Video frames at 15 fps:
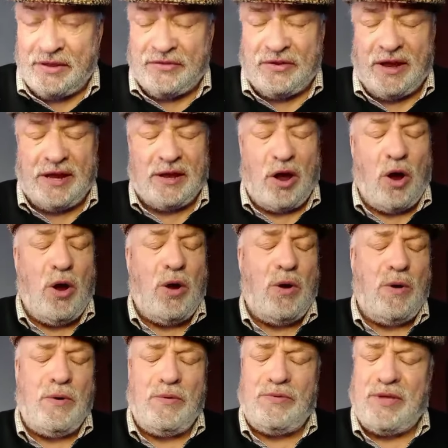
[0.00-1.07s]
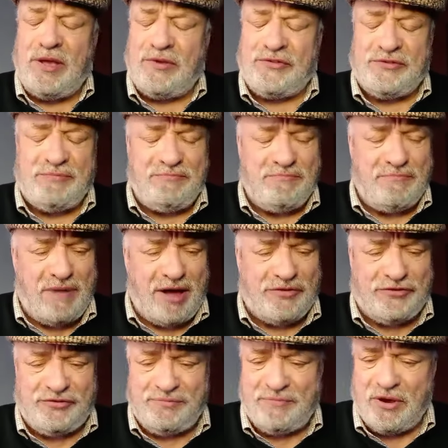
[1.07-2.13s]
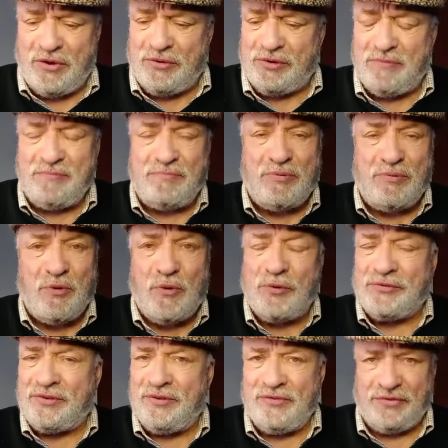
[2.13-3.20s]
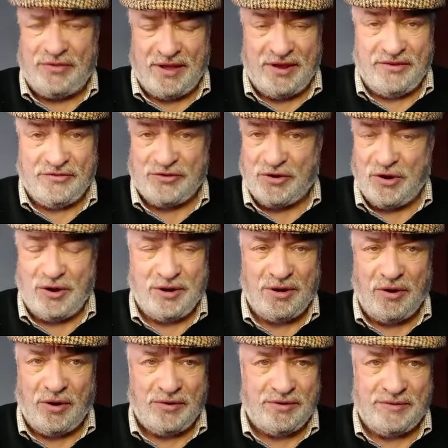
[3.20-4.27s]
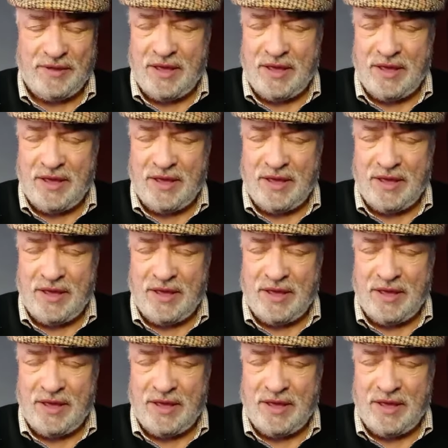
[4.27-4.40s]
saying, "Oh, there's much more important things going on.